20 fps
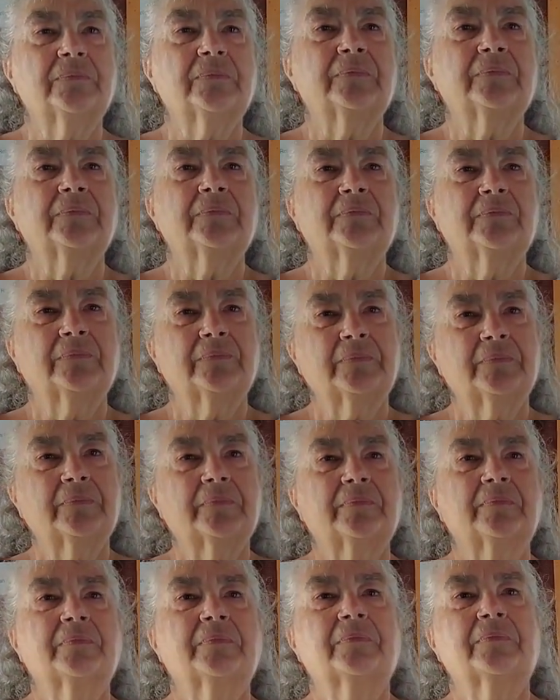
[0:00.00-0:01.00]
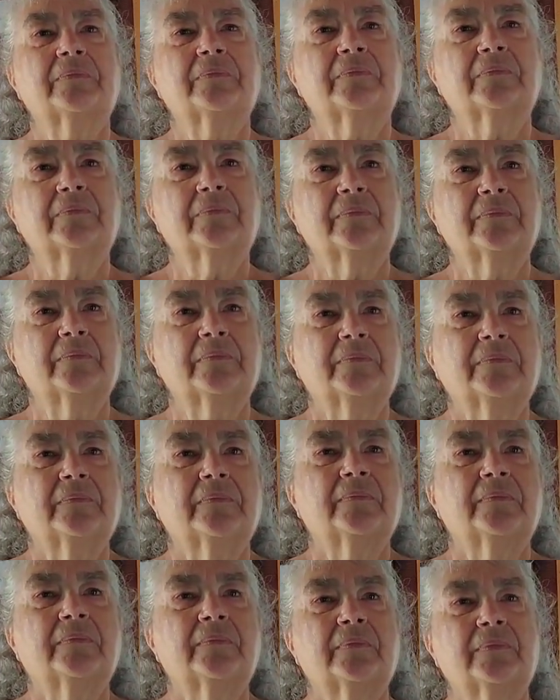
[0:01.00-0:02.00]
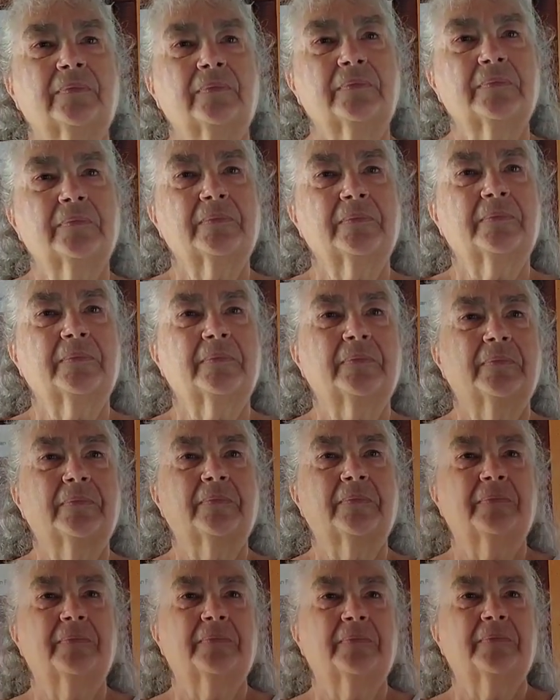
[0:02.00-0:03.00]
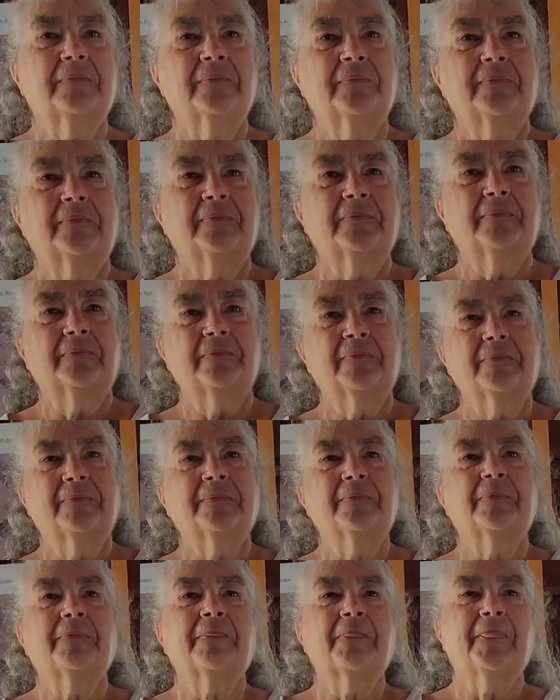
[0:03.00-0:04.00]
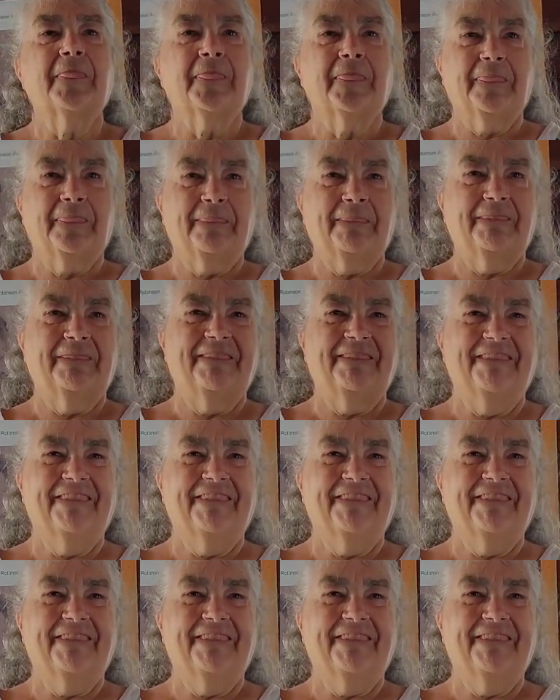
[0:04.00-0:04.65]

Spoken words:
Wow, that's amazing. It always warms my cockles of my heart when a woman